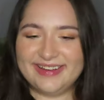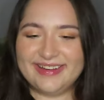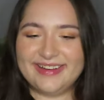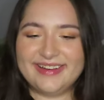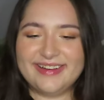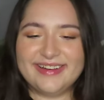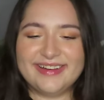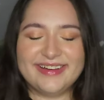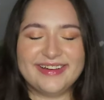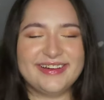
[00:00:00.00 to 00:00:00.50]

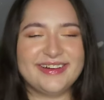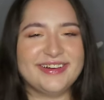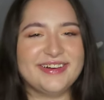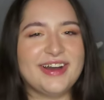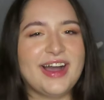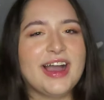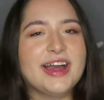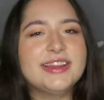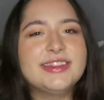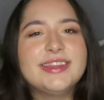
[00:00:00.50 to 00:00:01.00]

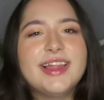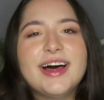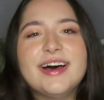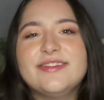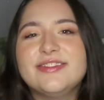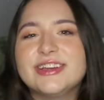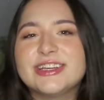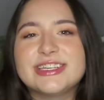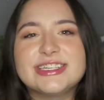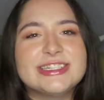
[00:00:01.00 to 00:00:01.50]
Oh, I
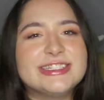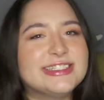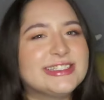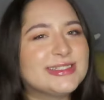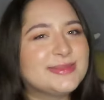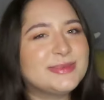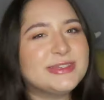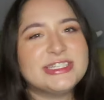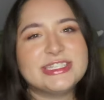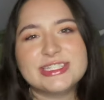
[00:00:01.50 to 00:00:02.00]
love a good
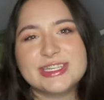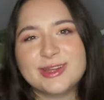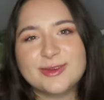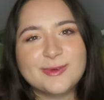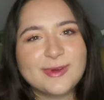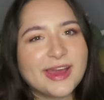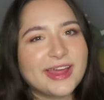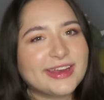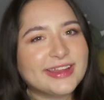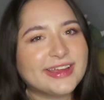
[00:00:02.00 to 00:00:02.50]
speech at a
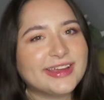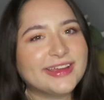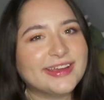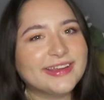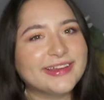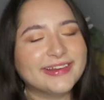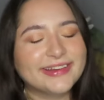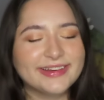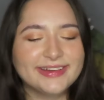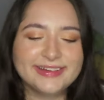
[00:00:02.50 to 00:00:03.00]

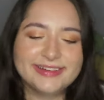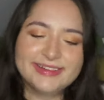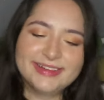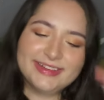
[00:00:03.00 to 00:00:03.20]
wedding.